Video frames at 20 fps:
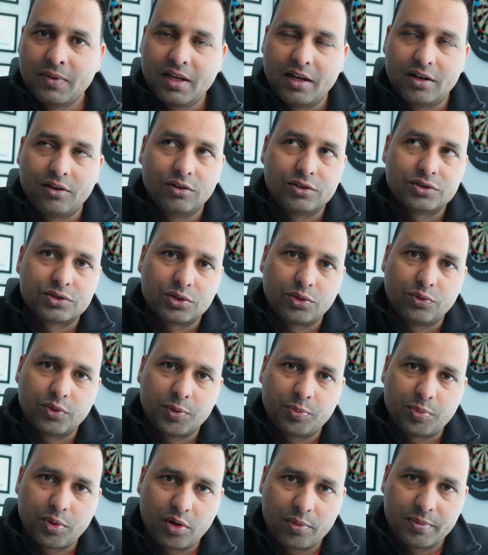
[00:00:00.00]
And also we
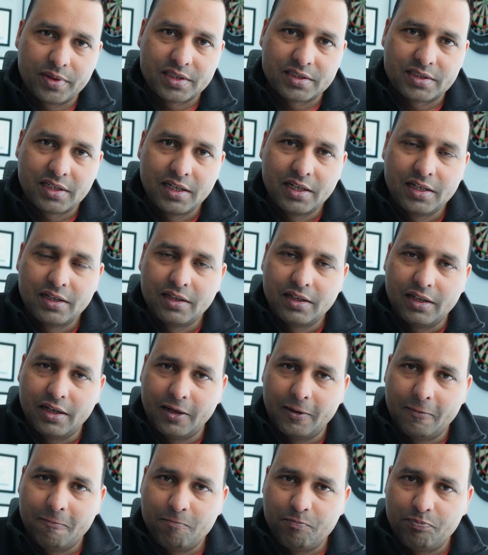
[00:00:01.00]
promise
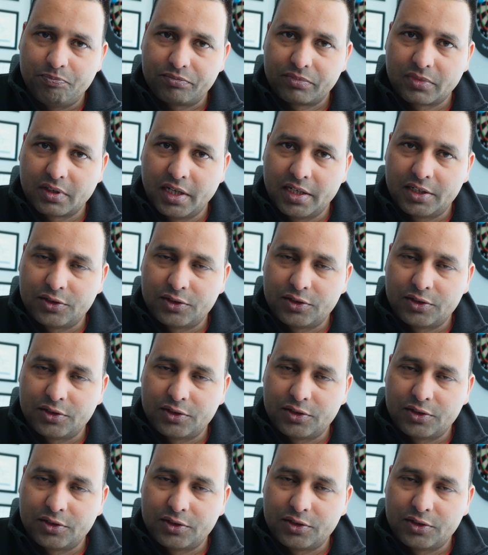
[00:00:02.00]
a